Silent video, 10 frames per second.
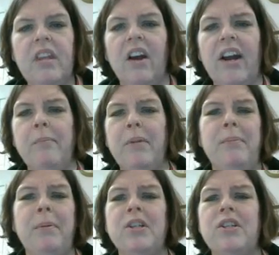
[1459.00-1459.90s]
Okay,
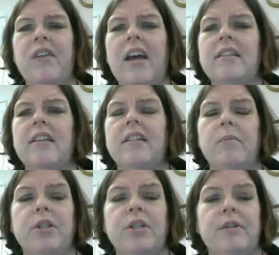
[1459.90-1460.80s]
manipulation of gas laws
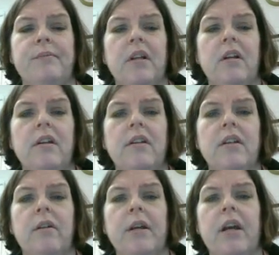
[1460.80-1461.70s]
number two.
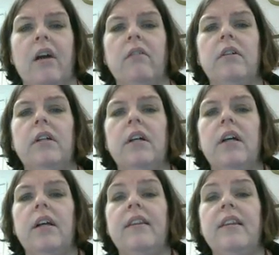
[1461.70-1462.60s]
So here we go
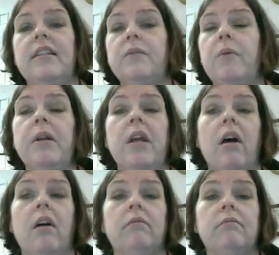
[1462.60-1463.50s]
this is what we
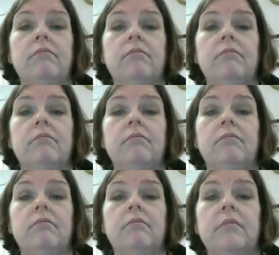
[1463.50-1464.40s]
know.
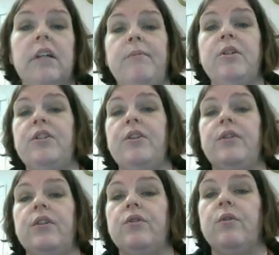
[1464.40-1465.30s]
I'm just
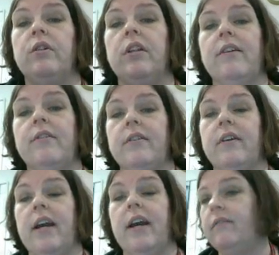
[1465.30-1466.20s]
using shorter letters,
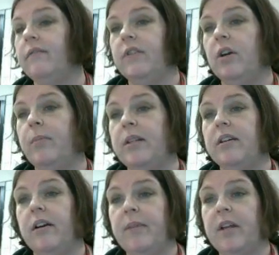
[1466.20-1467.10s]
okay? No big
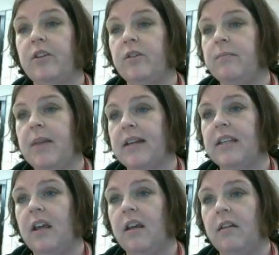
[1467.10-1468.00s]
deal. I'm not using
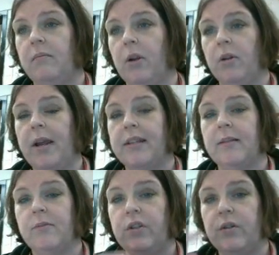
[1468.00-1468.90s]
mass and molar mass.
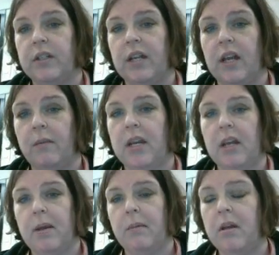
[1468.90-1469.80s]
I'm just using M and
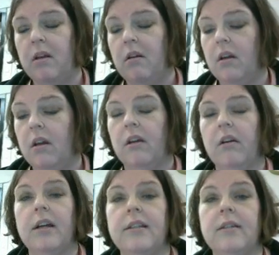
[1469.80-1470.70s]
MM.
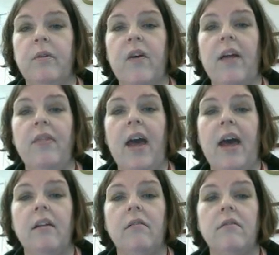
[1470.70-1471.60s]
Okay, so we've got
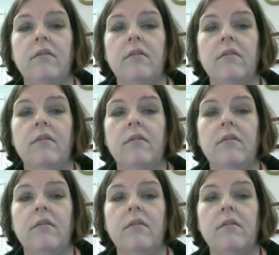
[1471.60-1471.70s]
that.